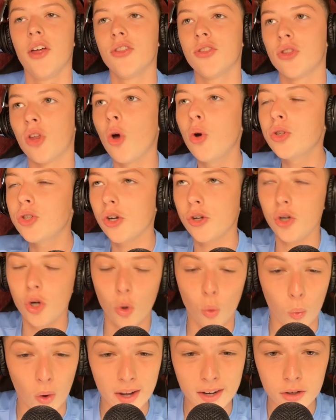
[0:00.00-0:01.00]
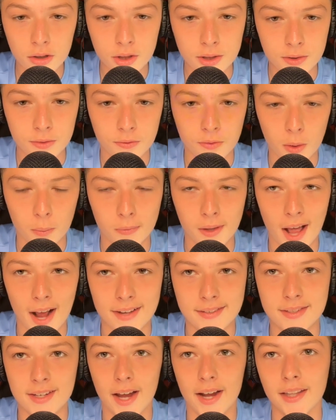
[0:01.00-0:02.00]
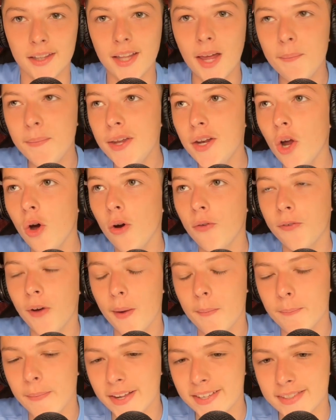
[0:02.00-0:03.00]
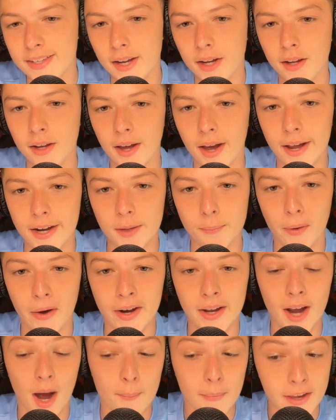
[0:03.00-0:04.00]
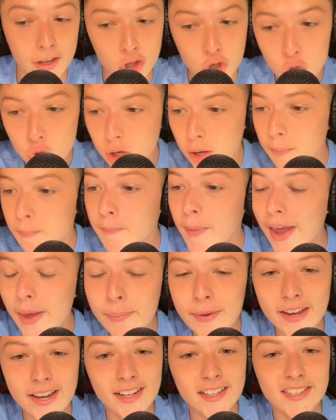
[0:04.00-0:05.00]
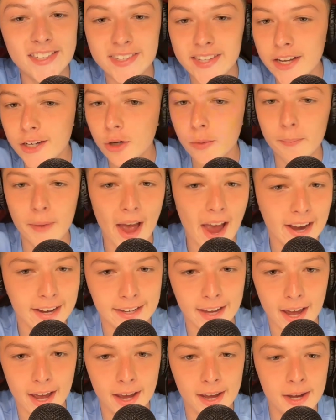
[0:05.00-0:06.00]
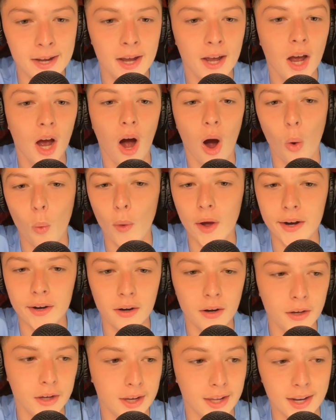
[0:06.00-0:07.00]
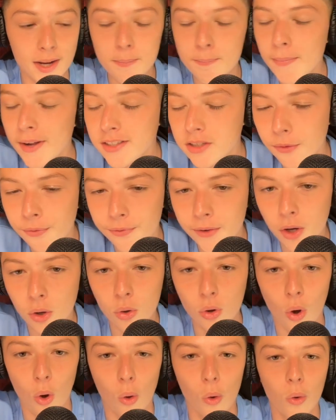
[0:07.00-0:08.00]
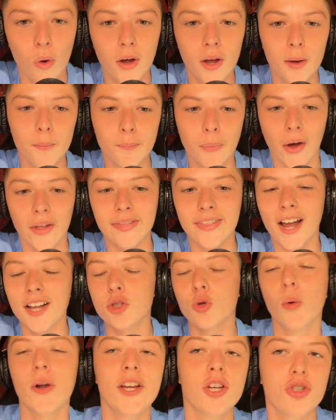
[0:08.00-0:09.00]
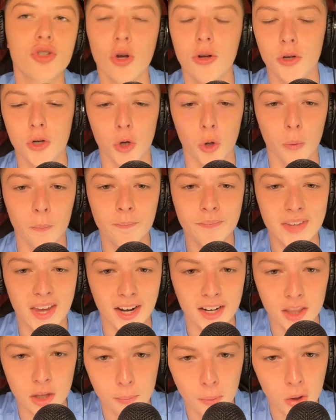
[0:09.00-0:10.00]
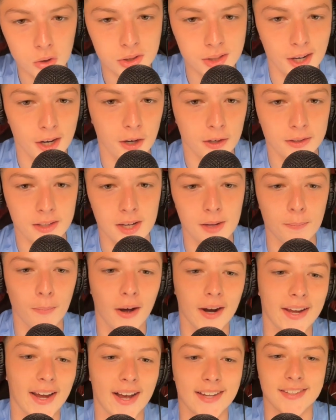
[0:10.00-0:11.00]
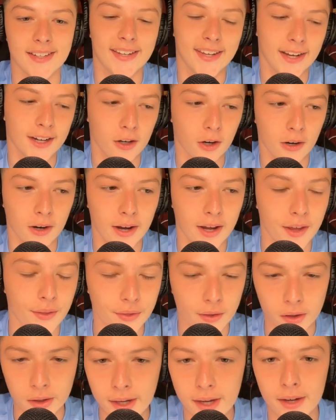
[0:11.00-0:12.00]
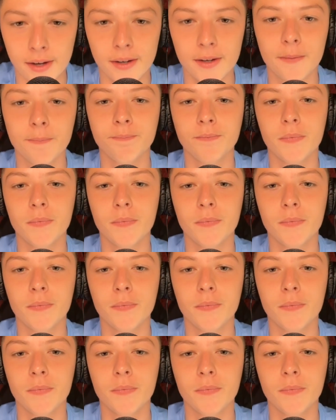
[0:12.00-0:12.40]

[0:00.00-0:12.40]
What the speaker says: those are your winners from last night. Let me know if I'm missing anybody. I mean, you could maybe consider Matt Gay a winner. He didn't miss a field goal, but that's what he should do, getting the most guaranteed money as a kicker in the league.